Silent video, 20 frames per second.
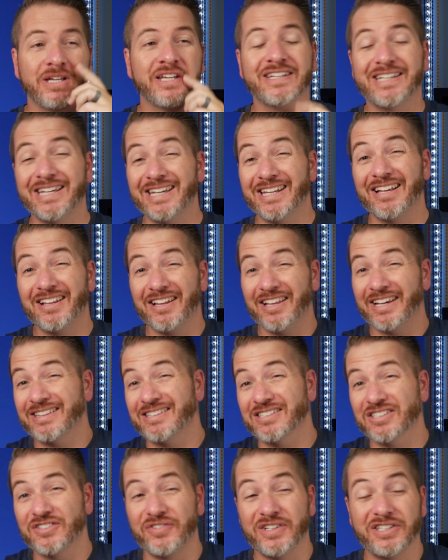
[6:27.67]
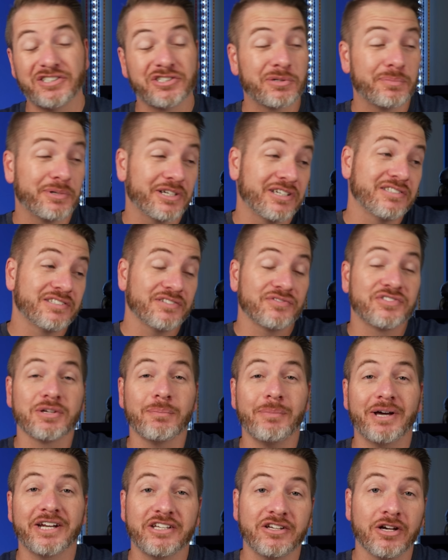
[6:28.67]
And again, I like this feature because if
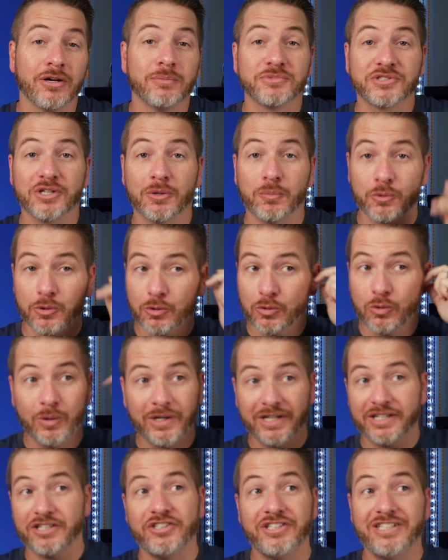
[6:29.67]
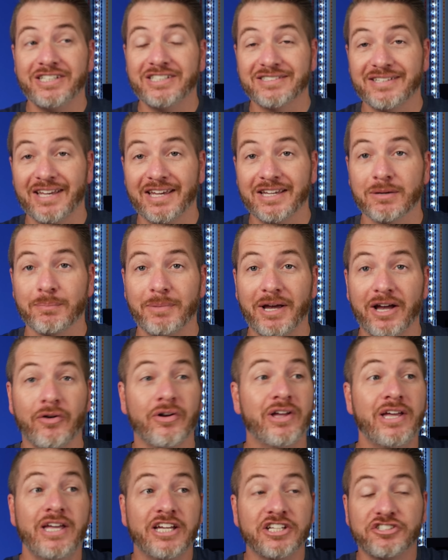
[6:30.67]
somebody comes up real quick, you need to take them
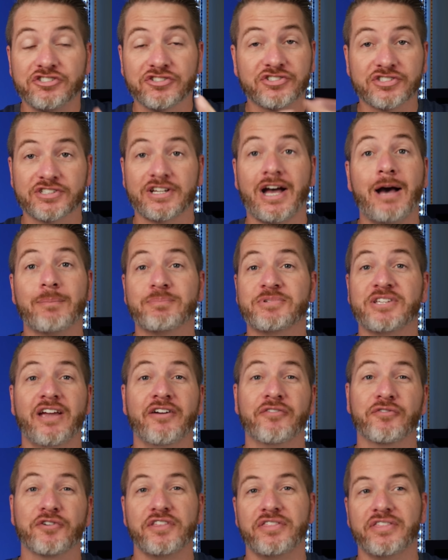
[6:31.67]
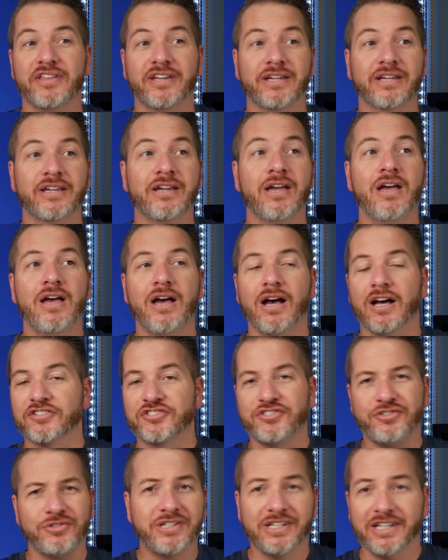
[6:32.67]
out. It just stops everything uh,
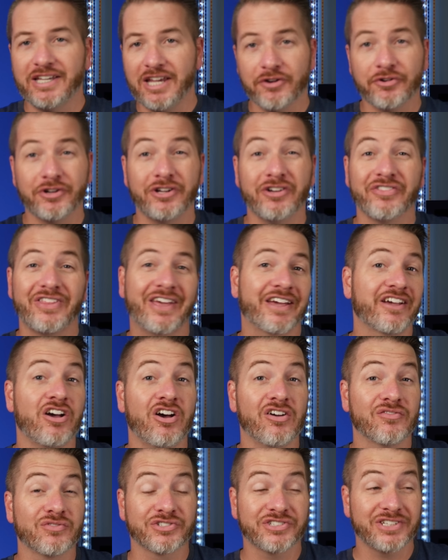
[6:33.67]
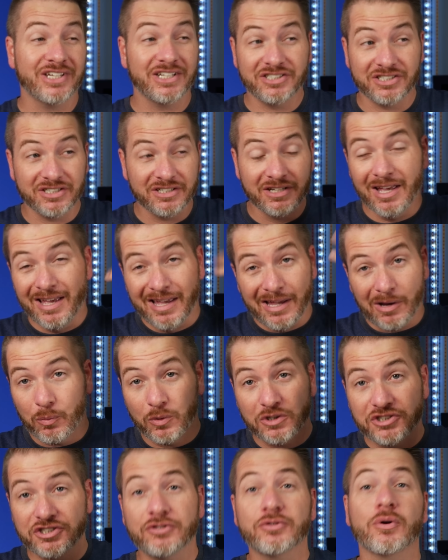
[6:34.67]
so you can carry on that conversation. And
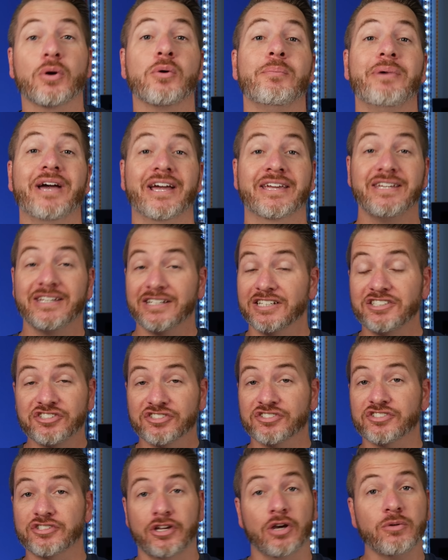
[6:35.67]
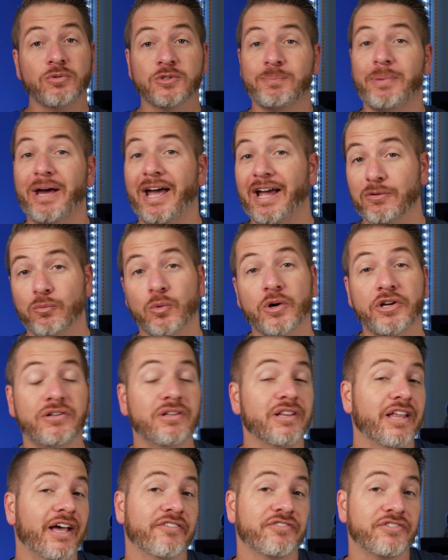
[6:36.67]
once you throw them back in, it just goes back where
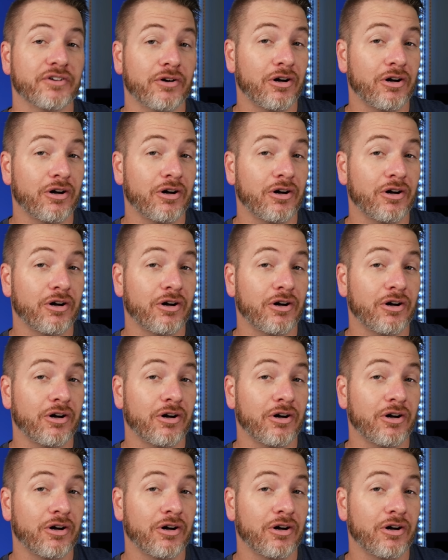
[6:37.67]
you left